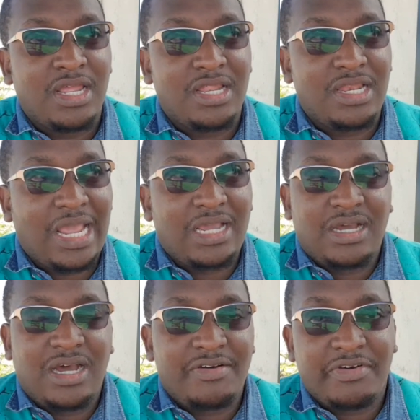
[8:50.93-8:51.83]
Like,
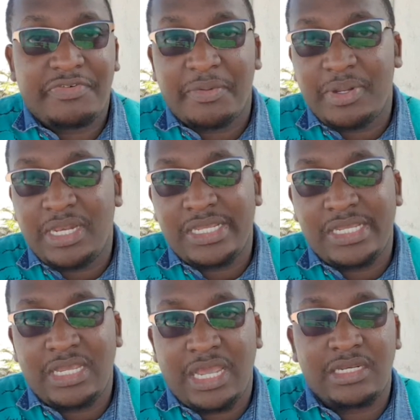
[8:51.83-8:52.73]
have a
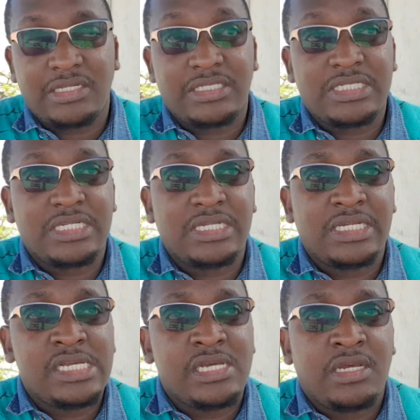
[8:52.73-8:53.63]
family and
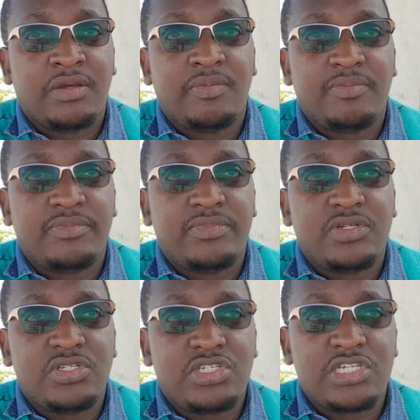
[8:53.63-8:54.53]

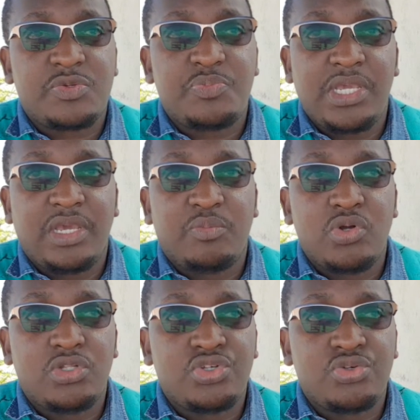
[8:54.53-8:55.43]
just being
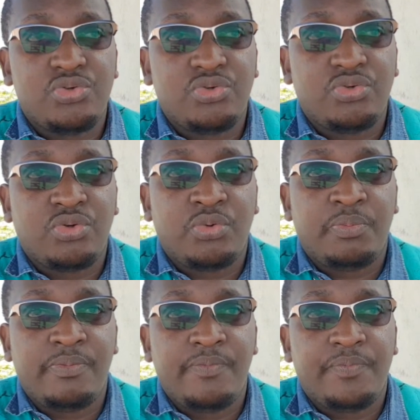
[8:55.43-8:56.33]
able to
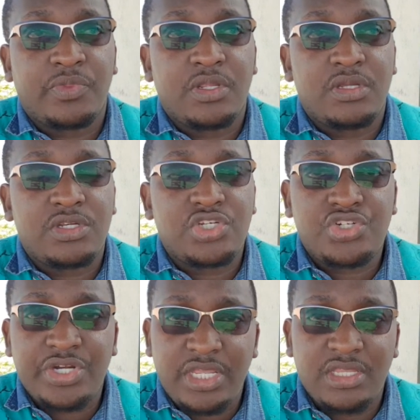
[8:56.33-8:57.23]

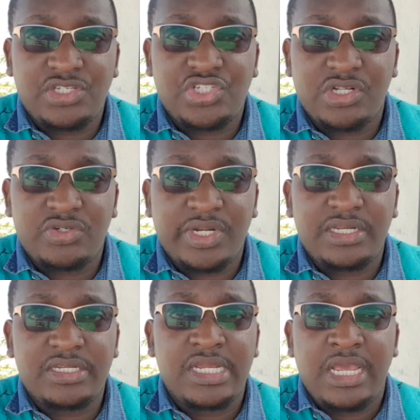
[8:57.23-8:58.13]
train the
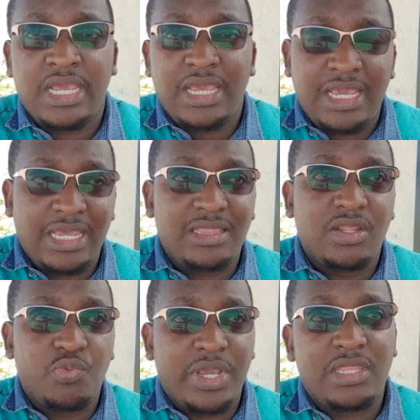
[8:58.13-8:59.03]
children in the
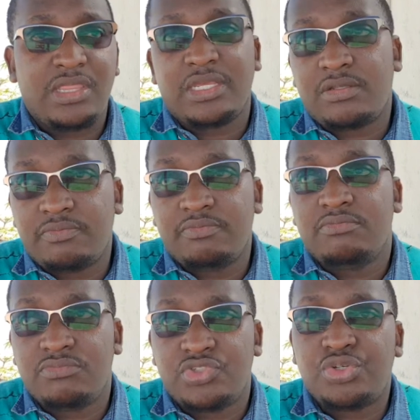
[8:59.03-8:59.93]
way they
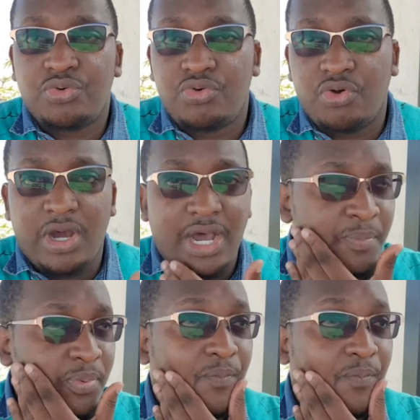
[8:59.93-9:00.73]
should grow up.